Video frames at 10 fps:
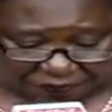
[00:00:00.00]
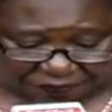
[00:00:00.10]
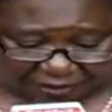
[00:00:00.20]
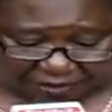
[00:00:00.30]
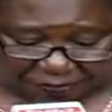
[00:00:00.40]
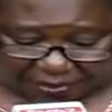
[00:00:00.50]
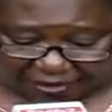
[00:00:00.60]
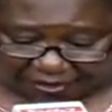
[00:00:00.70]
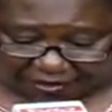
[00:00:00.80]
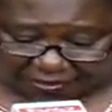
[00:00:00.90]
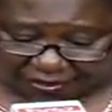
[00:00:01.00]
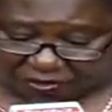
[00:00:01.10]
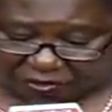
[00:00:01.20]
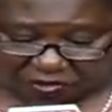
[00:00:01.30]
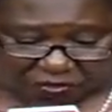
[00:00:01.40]
as mothers and
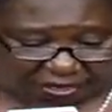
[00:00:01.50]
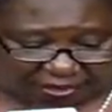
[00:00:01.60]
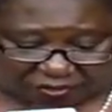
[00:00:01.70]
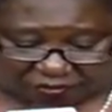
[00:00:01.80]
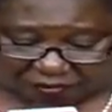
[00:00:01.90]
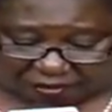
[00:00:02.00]
custodians of our